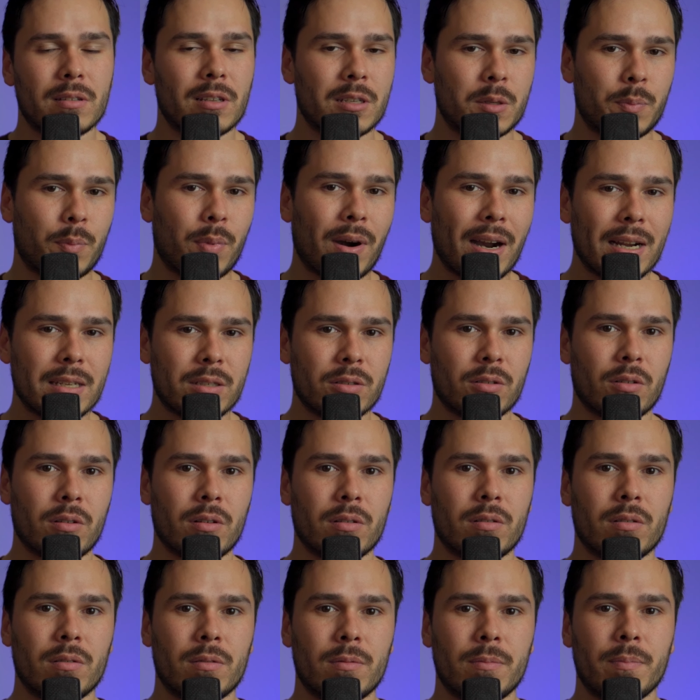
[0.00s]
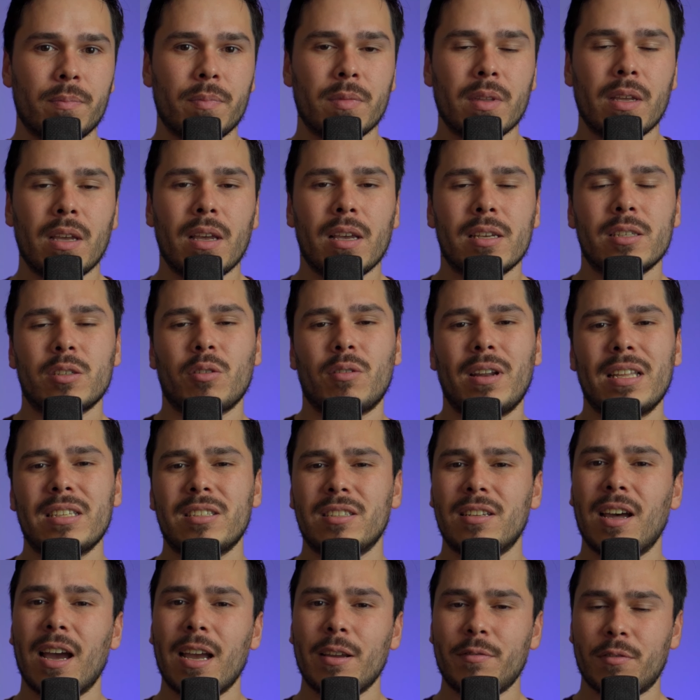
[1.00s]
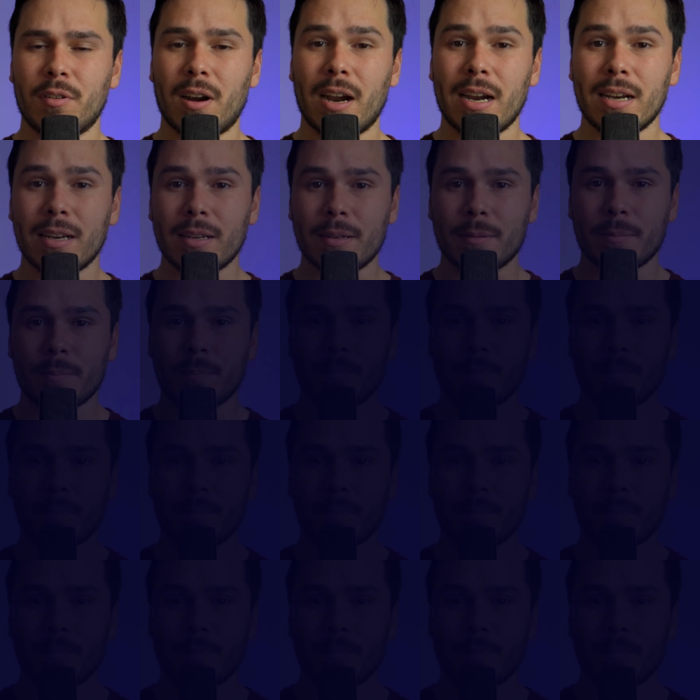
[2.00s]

this price oracle. So let's dive right in.